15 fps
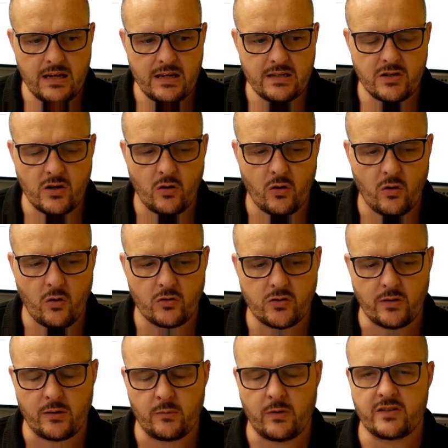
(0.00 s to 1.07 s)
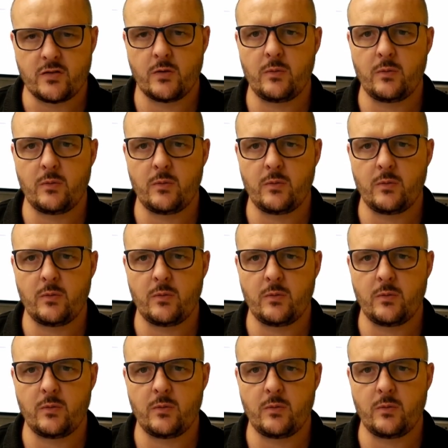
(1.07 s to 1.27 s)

is your audio gateway.